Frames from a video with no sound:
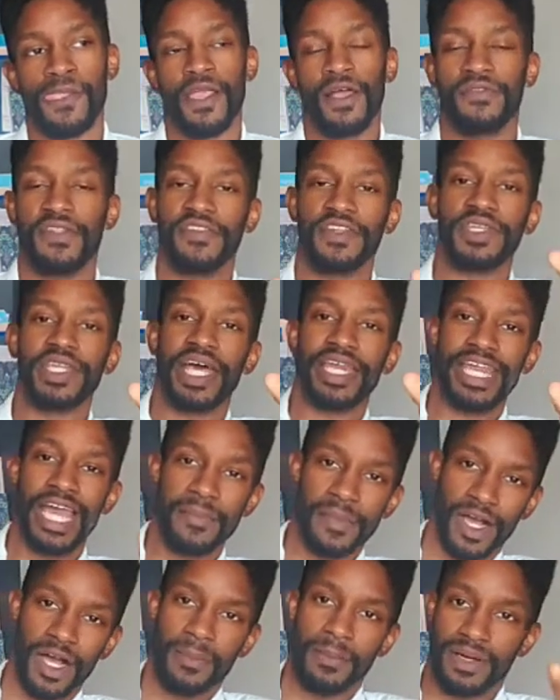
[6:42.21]
Another
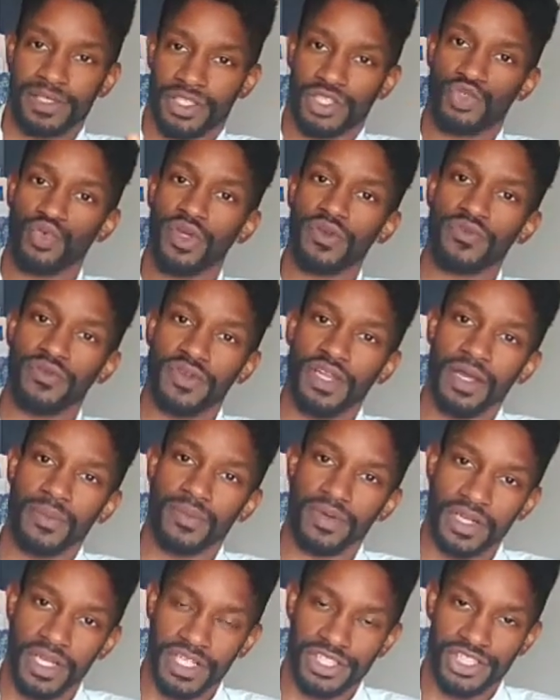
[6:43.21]
dynamic about the twin flame
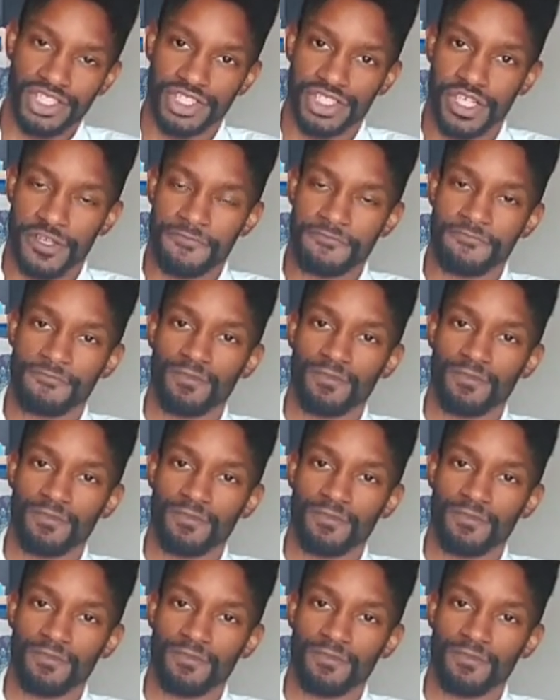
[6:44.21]
relationship